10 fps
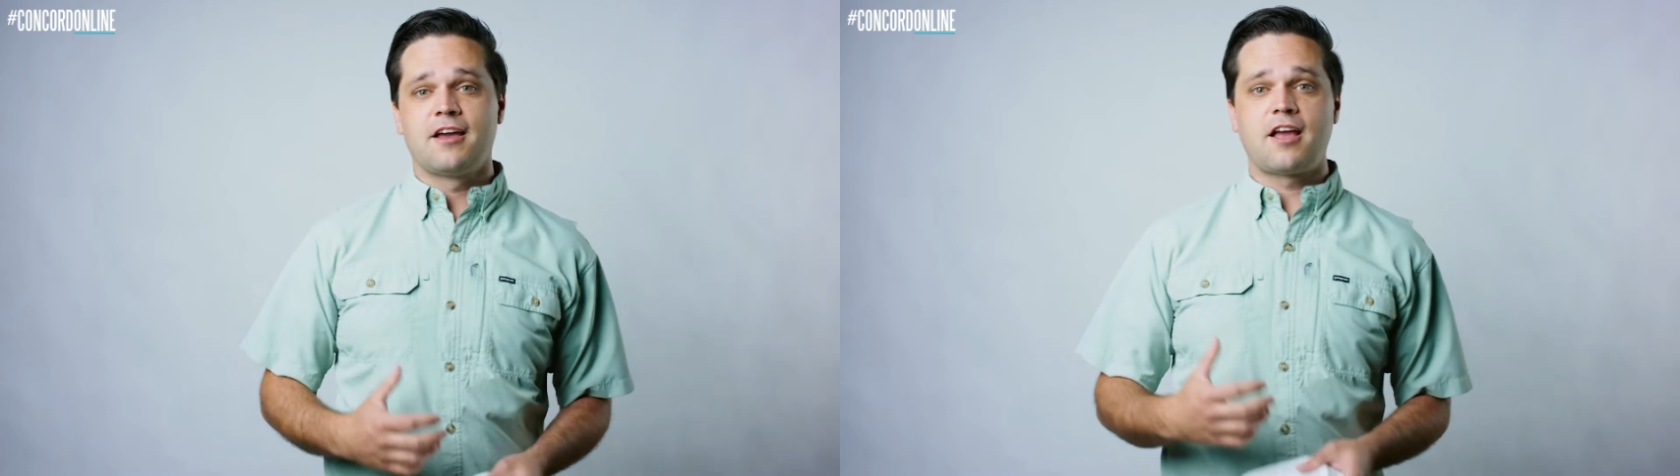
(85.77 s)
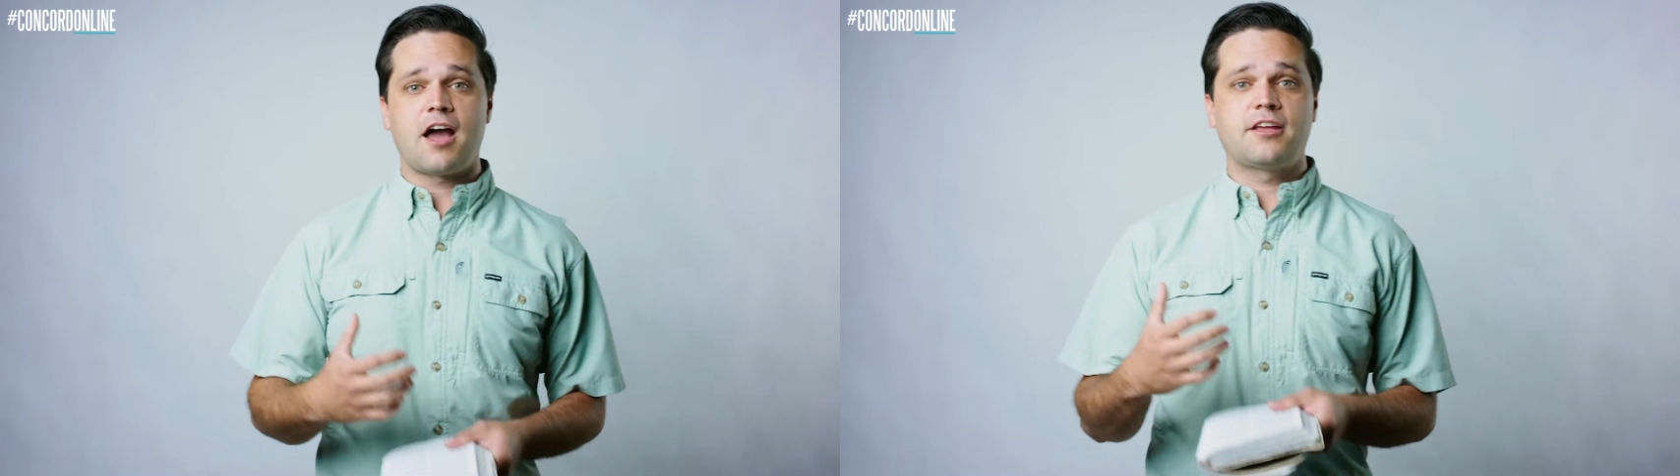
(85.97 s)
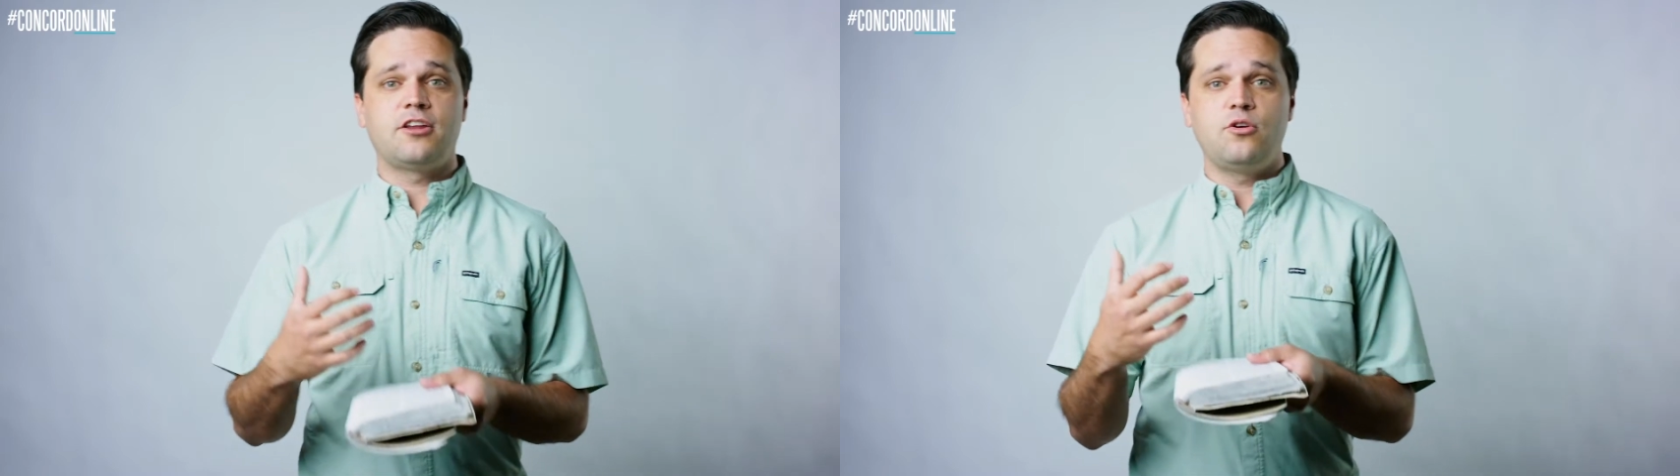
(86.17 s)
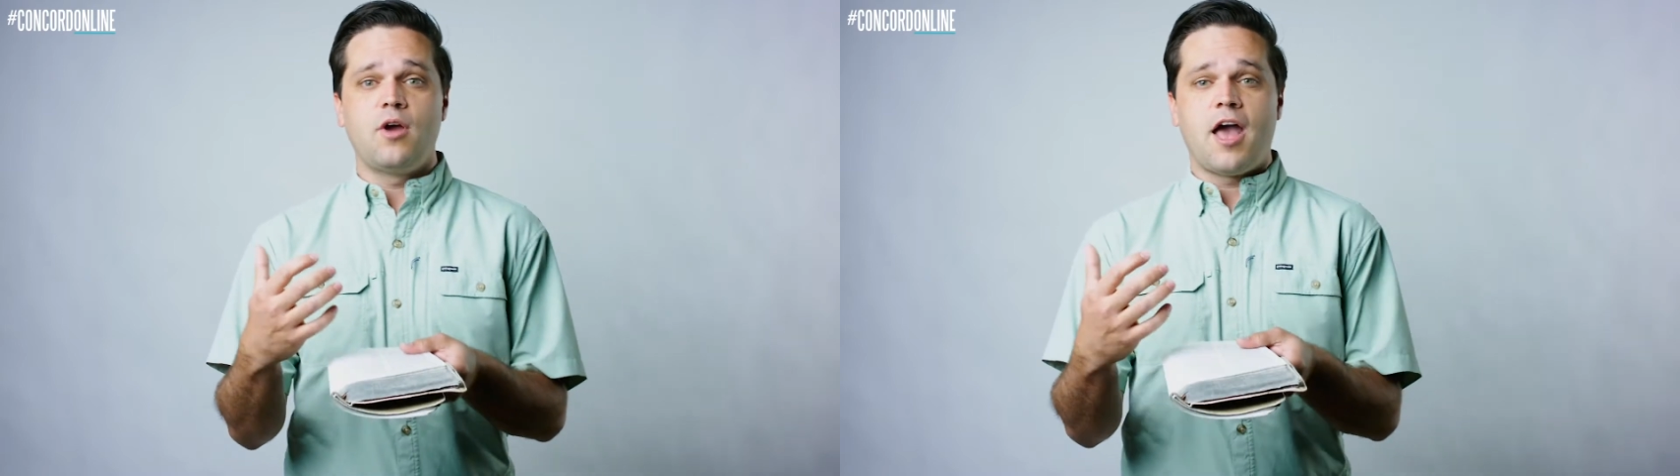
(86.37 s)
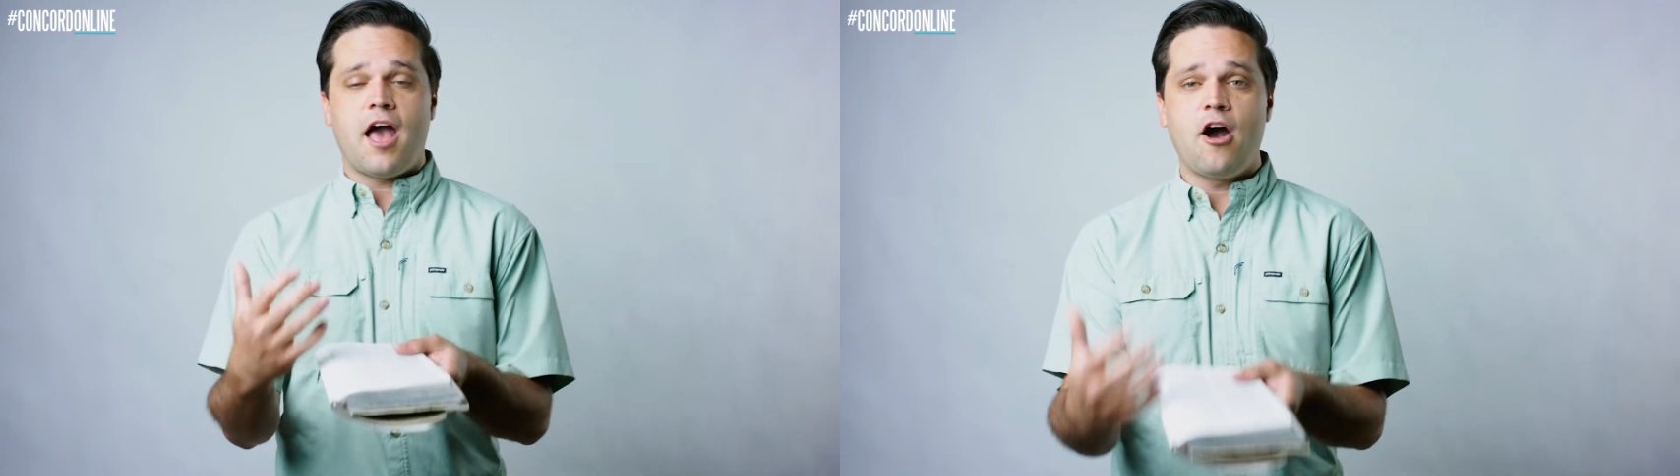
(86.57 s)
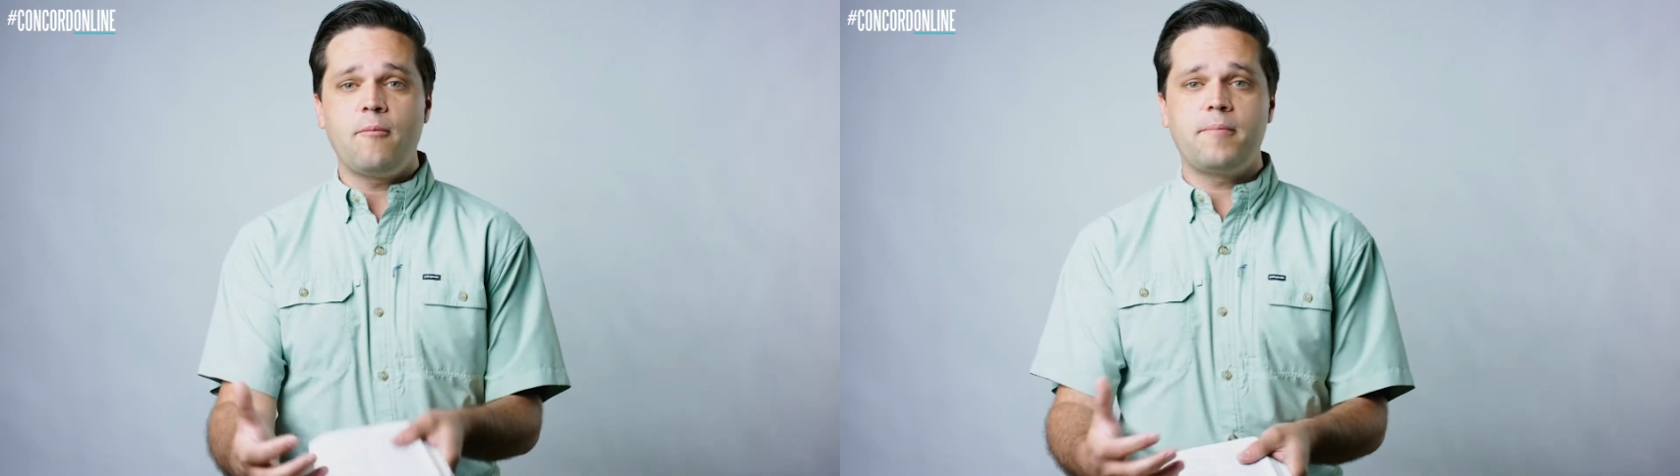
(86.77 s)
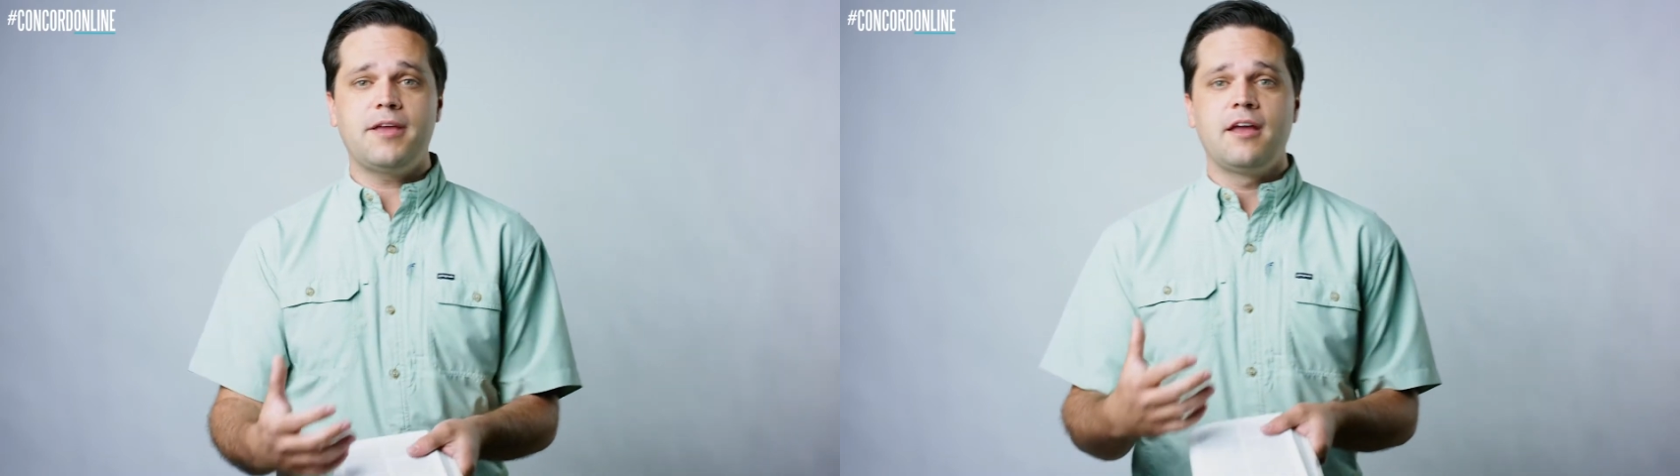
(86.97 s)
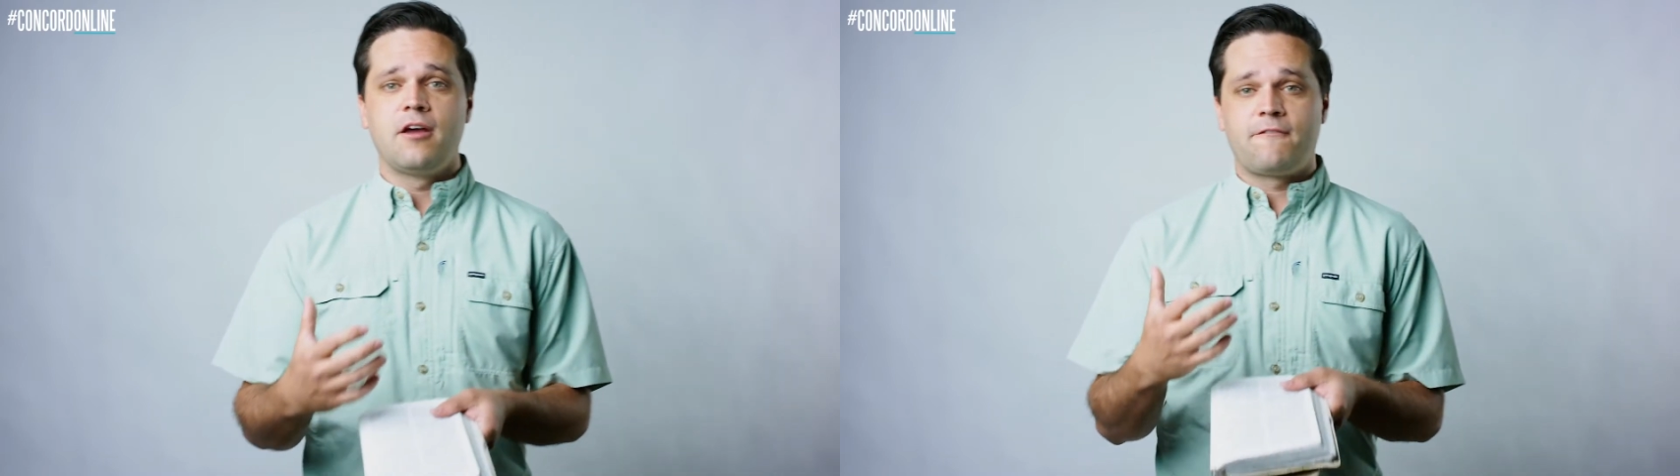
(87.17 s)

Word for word: God, can you help me